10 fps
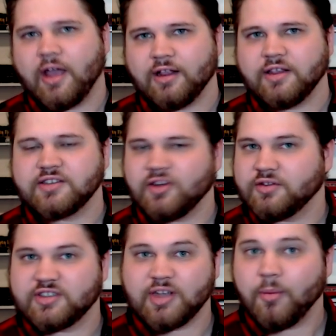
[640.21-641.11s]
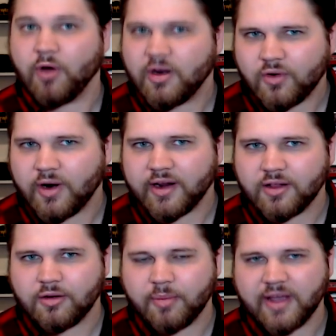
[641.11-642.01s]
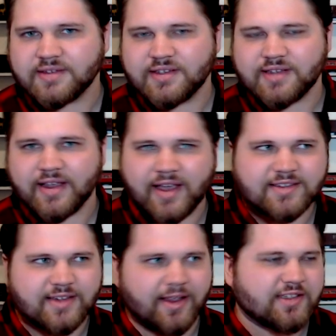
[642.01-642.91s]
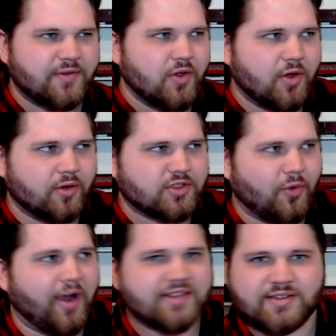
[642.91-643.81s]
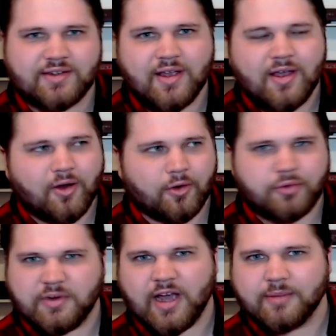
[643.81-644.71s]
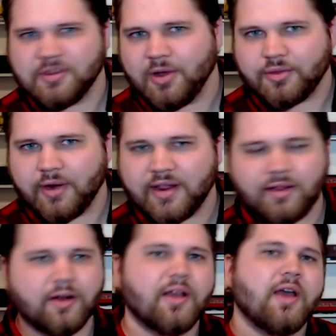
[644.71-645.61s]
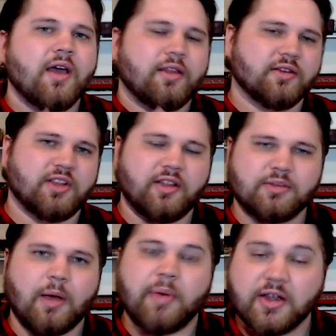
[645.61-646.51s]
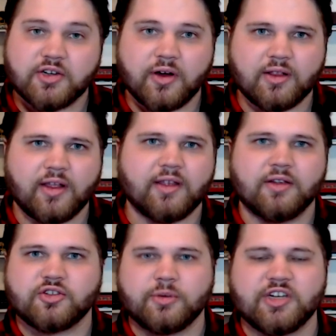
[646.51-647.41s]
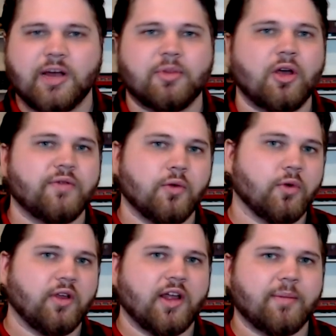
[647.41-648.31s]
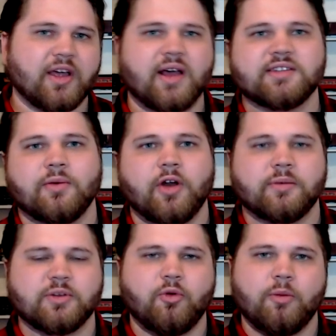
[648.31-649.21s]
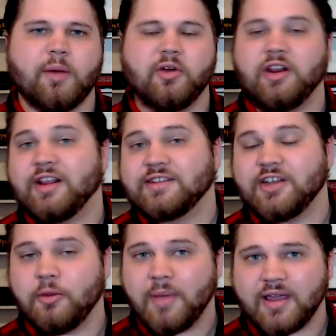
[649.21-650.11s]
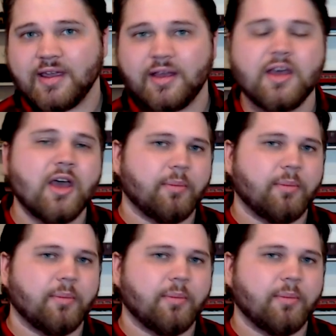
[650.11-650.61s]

at least on somewhat of a regular basis, I guess. I guess if you can call twice or three times a month regular. There's a link to my Patreon link in the description down below if you really like my content want to help support my ability to continue making it.